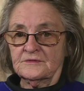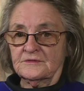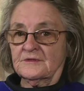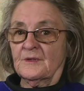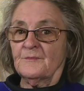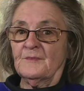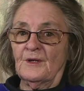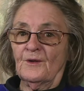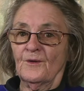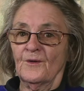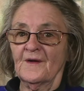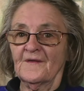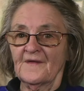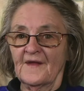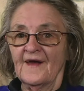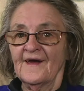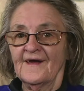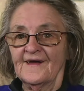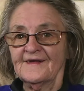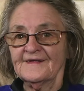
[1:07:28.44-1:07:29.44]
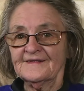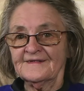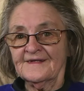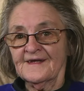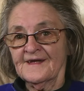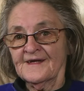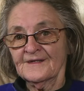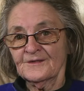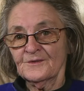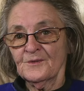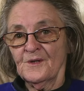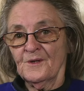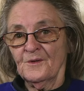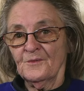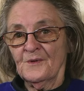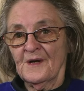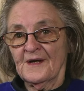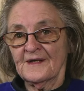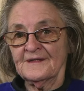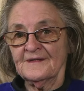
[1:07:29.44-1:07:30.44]
Something like that, yeah, quite a
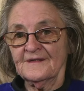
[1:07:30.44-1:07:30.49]
way.